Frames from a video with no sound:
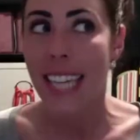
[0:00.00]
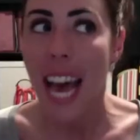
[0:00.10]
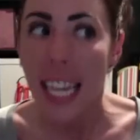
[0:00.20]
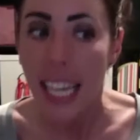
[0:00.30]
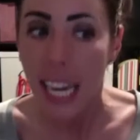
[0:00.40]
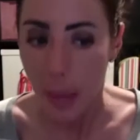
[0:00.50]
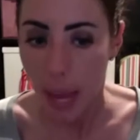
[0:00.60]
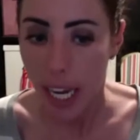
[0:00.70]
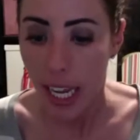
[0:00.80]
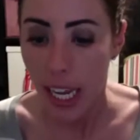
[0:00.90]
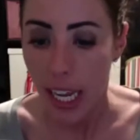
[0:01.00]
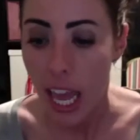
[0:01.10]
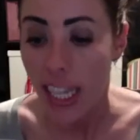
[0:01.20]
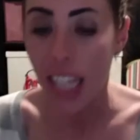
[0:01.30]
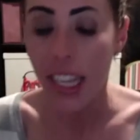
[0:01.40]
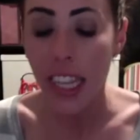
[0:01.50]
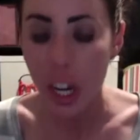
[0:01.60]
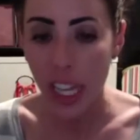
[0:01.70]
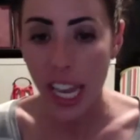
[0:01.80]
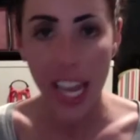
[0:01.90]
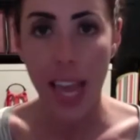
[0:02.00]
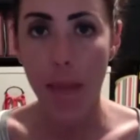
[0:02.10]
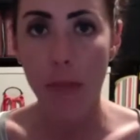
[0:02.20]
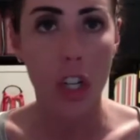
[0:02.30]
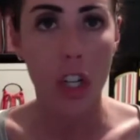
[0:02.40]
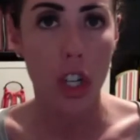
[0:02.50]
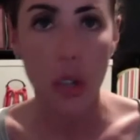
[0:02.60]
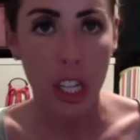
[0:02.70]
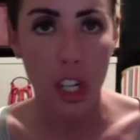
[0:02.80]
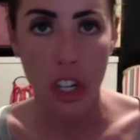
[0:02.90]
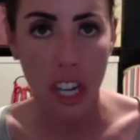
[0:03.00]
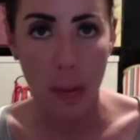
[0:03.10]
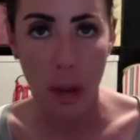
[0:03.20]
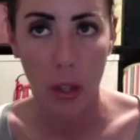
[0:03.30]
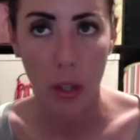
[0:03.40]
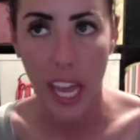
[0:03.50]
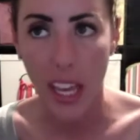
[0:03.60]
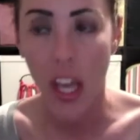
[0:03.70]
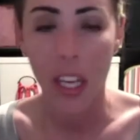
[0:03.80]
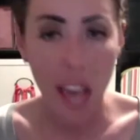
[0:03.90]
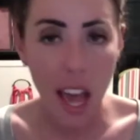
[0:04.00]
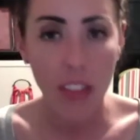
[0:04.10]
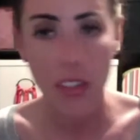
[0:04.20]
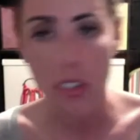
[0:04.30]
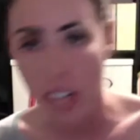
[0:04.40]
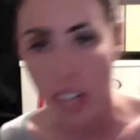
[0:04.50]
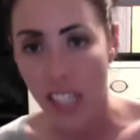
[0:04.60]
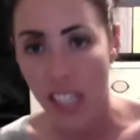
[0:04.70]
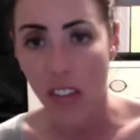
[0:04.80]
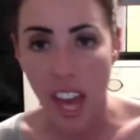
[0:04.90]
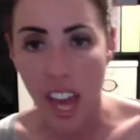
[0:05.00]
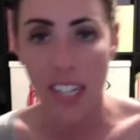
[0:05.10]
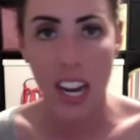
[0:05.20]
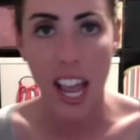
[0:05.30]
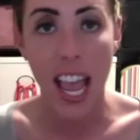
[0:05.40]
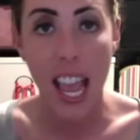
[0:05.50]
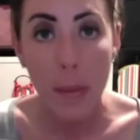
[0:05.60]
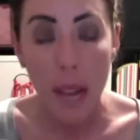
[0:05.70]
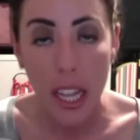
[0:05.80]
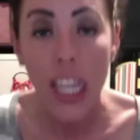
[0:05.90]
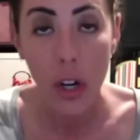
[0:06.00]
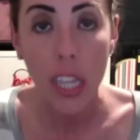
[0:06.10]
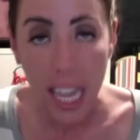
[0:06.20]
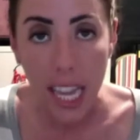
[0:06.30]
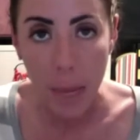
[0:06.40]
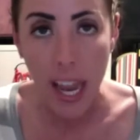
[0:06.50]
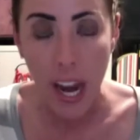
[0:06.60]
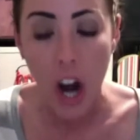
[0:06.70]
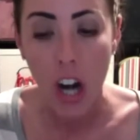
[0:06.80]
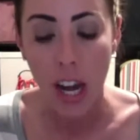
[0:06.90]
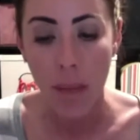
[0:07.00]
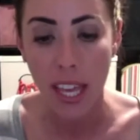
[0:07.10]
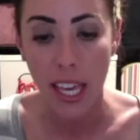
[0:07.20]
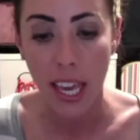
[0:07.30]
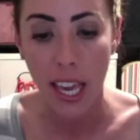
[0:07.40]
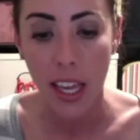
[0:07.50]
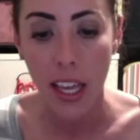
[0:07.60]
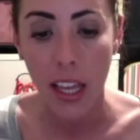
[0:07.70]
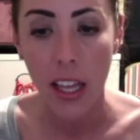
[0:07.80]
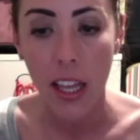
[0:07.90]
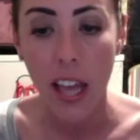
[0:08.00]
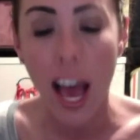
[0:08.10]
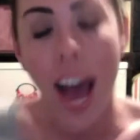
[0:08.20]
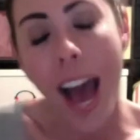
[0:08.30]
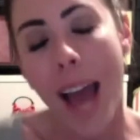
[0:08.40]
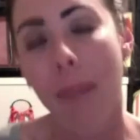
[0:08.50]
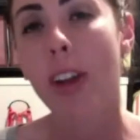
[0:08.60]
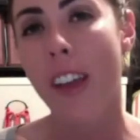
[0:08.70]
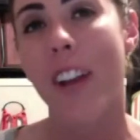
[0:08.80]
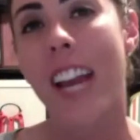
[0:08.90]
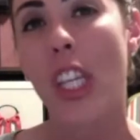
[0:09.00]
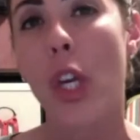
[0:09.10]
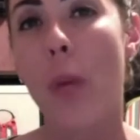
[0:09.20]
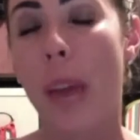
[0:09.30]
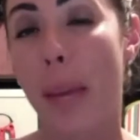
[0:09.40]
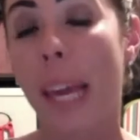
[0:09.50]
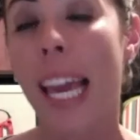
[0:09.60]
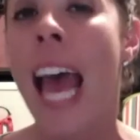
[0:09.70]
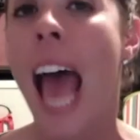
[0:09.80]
tell anybody. Like, literally, him just shooting the shit about, like, yeah, this is a nice event. And literally in my heart, I'm thinking, I'm your favorite, and you pick me,